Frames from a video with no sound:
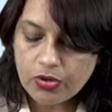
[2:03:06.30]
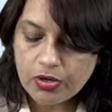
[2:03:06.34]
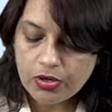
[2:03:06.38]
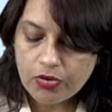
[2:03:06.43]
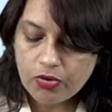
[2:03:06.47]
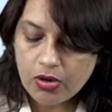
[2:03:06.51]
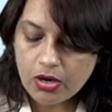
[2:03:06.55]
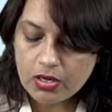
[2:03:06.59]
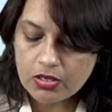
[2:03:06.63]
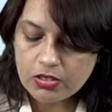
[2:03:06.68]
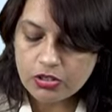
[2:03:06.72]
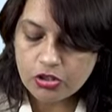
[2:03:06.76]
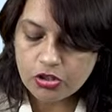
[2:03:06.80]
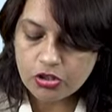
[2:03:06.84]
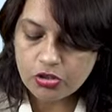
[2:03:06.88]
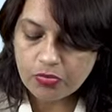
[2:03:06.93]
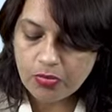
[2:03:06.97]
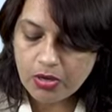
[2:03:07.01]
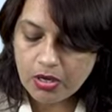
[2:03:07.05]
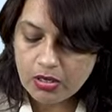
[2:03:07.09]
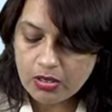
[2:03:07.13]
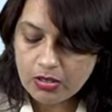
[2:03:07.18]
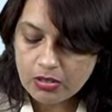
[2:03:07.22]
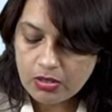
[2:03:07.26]

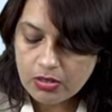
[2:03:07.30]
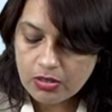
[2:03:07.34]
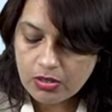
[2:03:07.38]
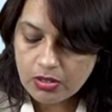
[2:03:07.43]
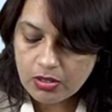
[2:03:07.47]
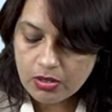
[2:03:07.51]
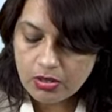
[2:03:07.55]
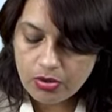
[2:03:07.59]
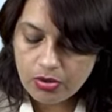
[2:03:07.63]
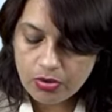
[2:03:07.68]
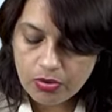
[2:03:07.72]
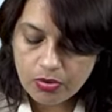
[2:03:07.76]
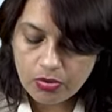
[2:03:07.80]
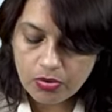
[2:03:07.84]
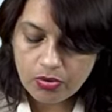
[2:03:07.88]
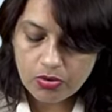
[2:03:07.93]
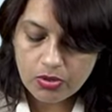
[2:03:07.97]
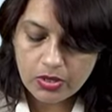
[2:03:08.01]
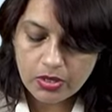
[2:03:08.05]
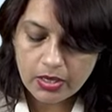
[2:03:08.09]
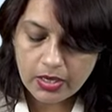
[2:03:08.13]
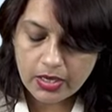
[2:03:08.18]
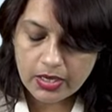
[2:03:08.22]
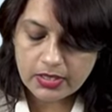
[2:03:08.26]
choriocarcinoma?
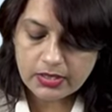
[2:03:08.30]
No.